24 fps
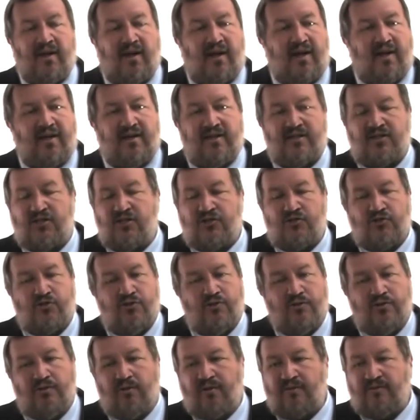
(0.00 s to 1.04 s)
And this is
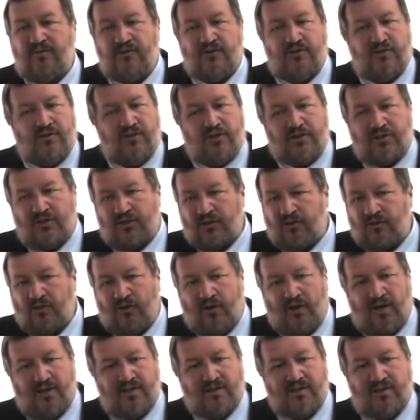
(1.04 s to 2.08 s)
true of just
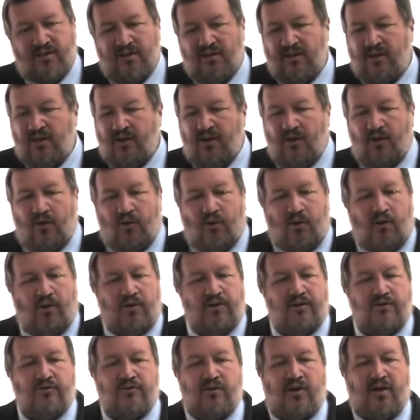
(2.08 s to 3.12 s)
across all
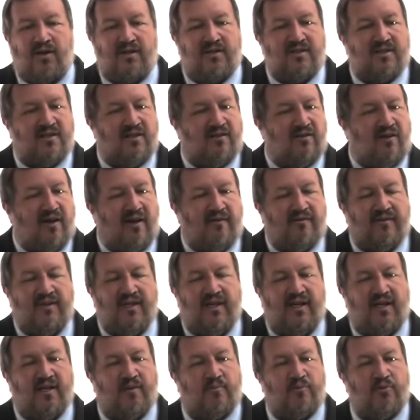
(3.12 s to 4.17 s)
the drugs that are
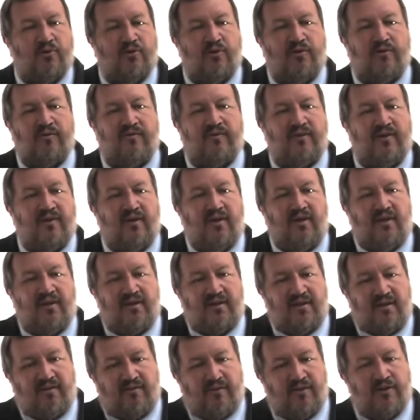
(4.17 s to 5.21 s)
FDA approved.
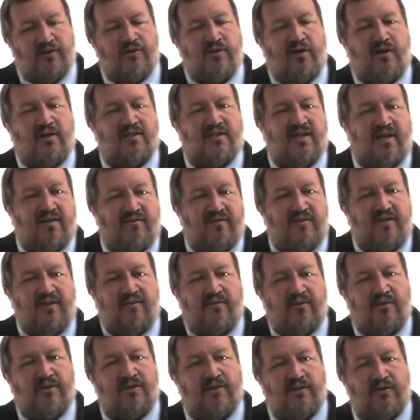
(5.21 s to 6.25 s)
Different drugs have
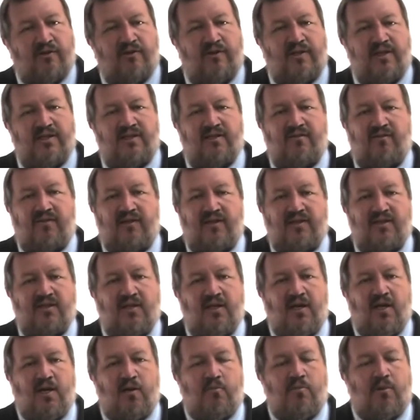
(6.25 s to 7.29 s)
different degrees of this.
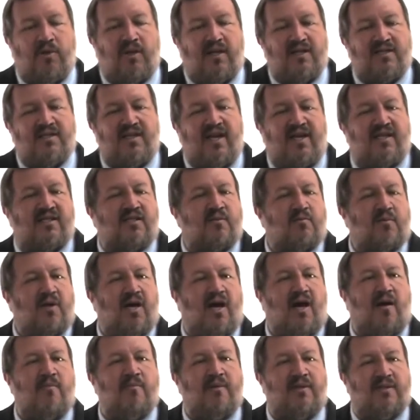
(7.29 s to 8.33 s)
But let's take some
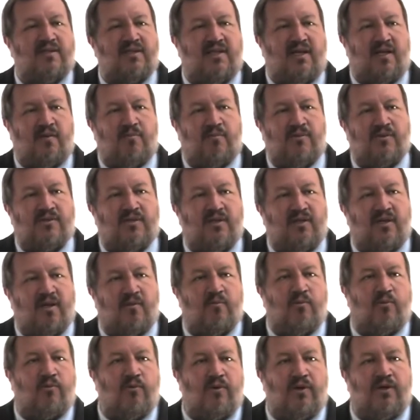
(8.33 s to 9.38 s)
common examples. The
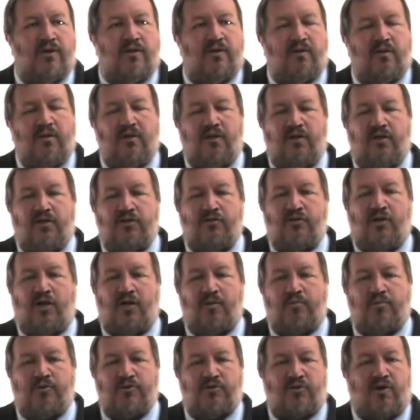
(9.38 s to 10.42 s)
number one
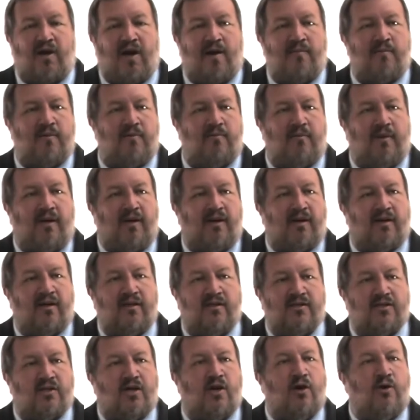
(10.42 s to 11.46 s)
drug prescribed in America
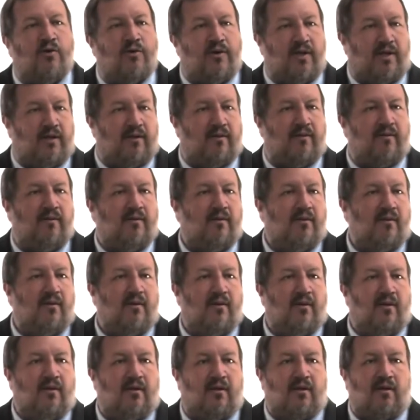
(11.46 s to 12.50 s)
is codeine.
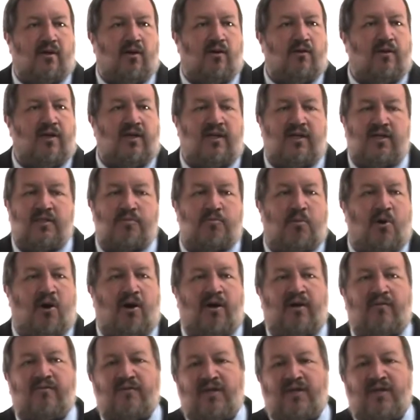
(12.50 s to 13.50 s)
Codeine is part of